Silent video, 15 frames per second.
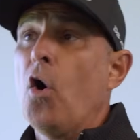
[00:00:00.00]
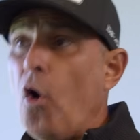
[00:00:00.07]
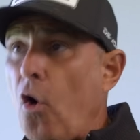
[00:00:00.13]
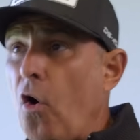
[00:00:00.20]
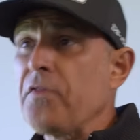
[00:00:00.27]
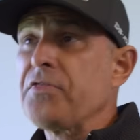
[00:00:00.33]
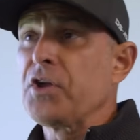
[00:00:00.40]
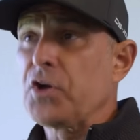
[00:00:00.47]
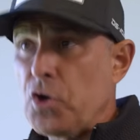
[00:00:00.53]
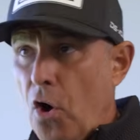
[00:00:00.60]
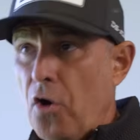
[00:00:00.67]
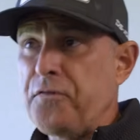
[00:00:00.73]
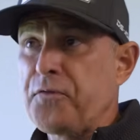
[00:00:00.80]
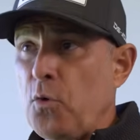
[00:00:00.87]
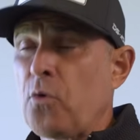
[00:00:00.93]
on the
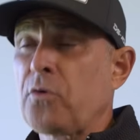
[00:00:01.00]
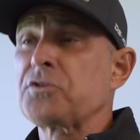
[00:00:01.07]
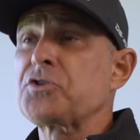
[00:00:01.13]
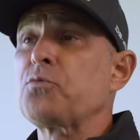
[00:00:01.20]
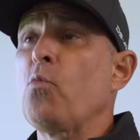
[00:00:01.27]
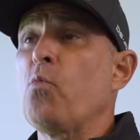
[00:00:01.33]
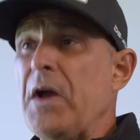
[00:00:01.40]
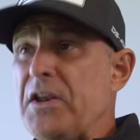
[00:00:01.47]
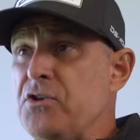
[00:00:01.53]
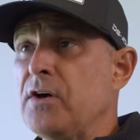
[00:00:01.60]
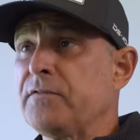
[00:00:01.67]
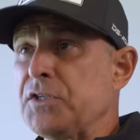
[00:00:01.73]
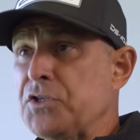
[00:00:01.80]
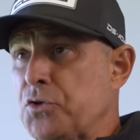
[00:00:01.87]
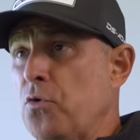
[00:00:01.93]
golf course when you
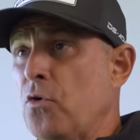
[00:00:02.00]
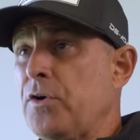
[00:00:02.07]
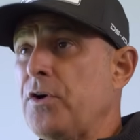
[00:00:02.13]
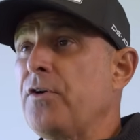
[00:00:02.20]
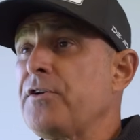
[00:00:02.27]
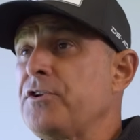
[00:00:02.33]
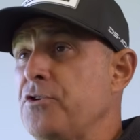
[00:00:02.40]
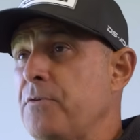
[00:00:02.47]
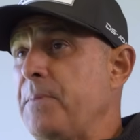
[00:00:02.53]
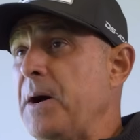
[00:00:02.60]
have a scorecard in your